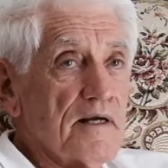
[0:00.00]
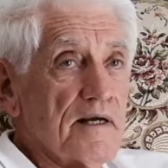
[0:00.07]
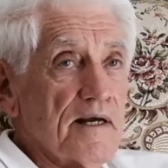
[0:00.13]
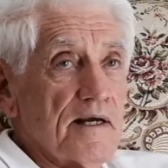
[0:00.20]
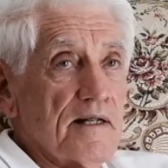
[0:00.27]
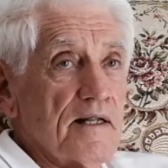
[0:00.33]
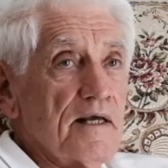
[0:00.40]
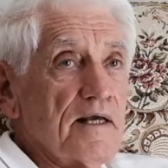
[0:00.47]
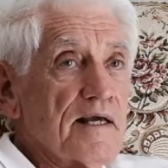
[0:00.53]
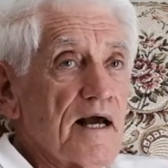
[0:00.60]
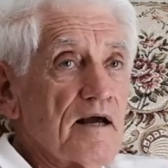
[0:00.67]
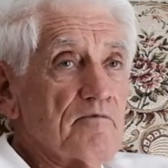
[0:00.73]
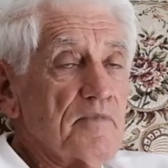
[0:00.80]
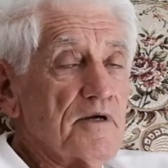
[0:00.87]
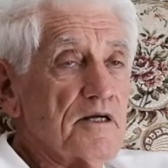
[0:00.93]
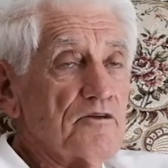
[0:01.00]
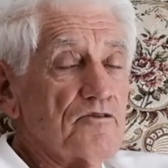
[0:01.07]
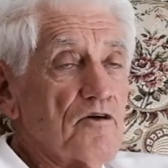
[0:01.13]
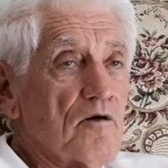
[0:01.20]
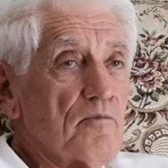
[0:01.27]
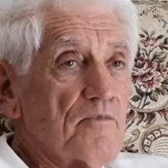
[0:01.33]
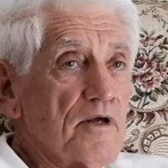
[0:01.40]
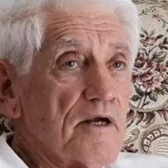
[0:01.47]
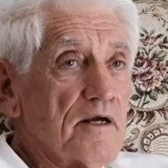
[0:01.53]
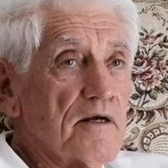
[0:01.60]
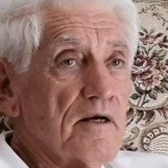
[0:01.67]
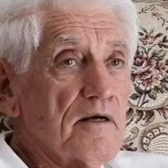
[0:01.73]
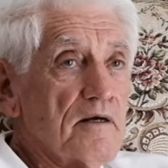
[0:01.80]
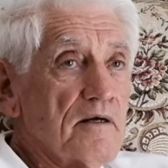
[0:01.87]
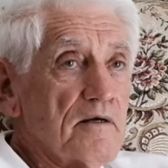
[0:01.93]
And he gave me a job
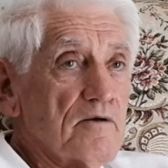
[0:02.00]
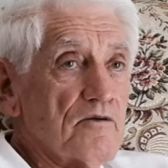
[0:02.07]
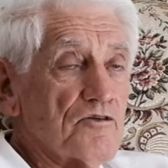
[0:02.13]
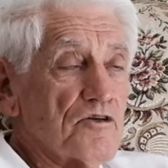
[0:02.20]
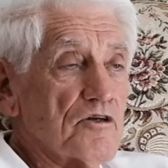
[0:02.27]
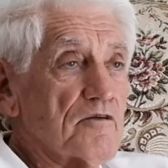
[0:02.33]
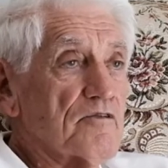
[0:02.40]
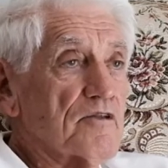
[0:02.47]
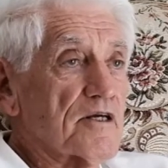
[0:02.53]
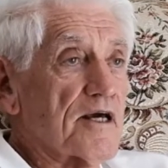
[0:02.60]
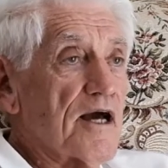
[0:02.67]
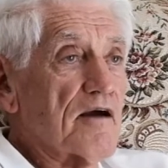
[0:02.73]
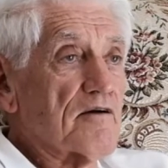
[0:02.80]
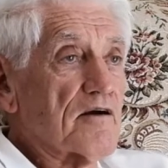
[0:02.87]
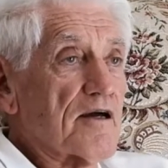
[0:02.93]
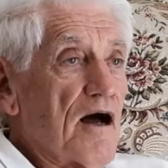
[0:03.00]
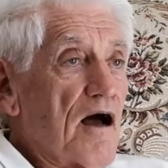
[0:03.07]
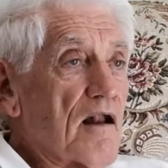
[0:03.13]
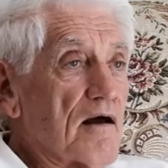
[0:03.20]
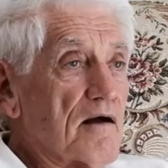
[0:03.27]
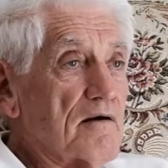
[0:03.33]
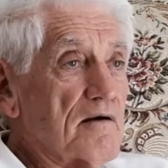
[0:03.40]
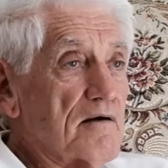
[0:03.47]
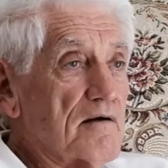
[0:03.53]
there serving the Coca-Cola.